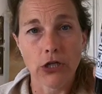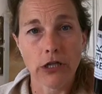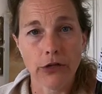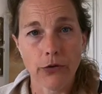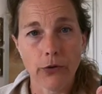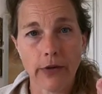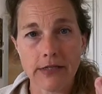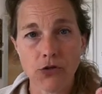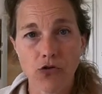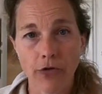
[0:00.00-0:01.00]
Lou
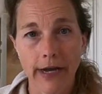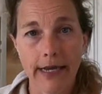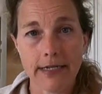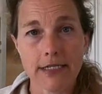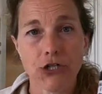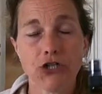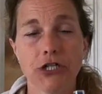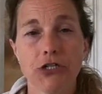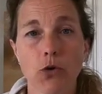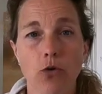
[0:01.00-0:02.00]
is great.
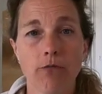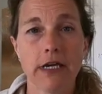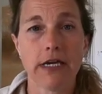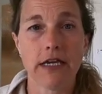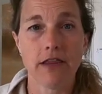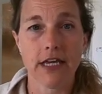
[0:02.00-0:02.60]
She told me